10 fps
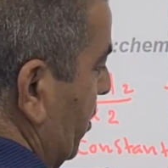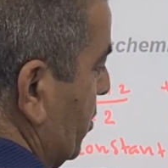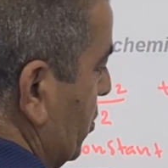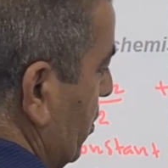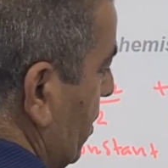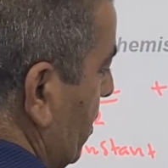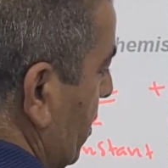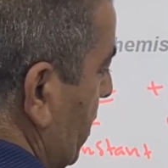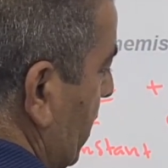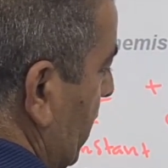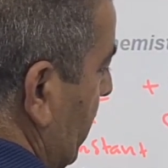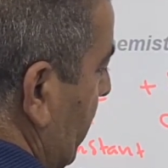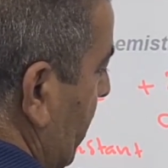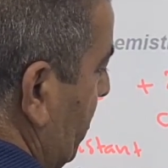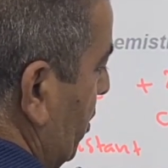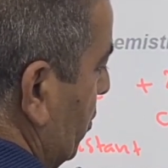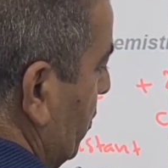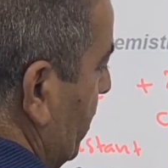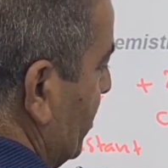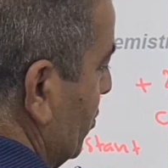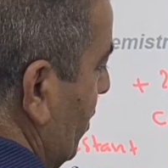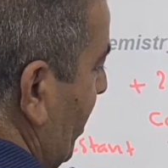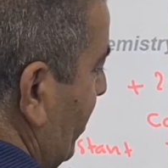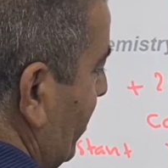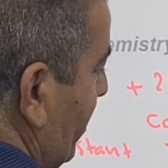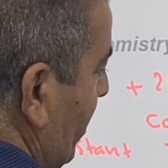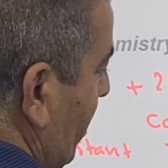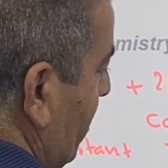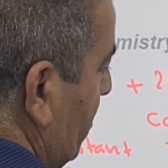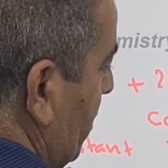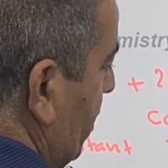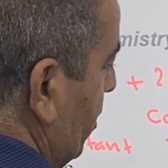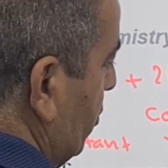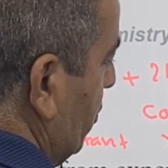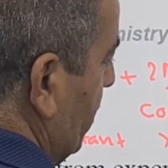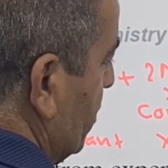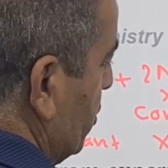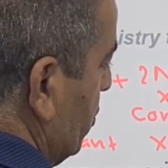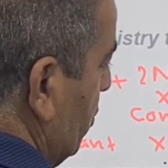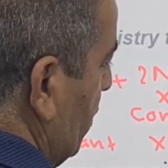So m equals what? M equals 2.